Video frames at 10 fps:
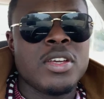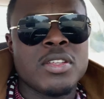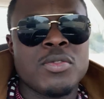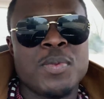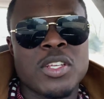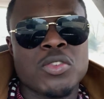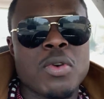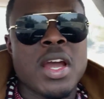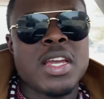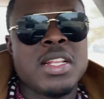can speak
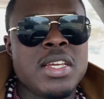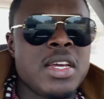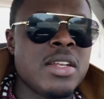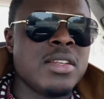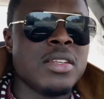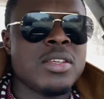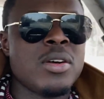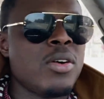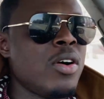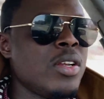Swahili and,
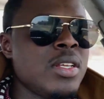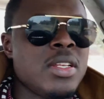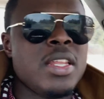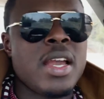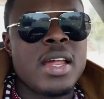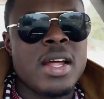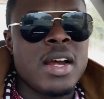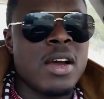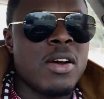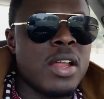all the
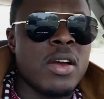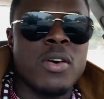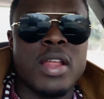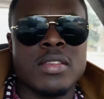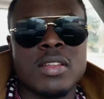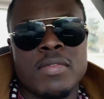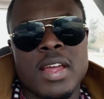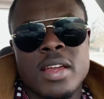Lingala, all that stuff.